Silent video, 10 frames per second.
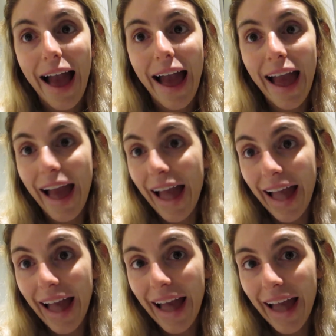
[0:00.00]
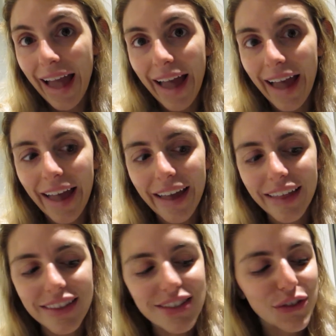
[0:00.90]

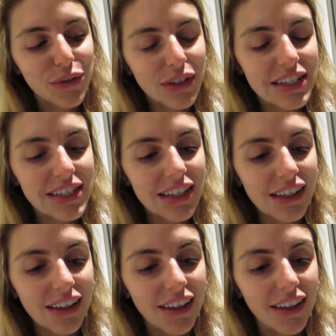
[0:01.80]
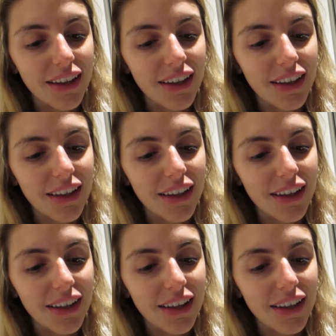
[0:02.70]
Ah, that's crazy.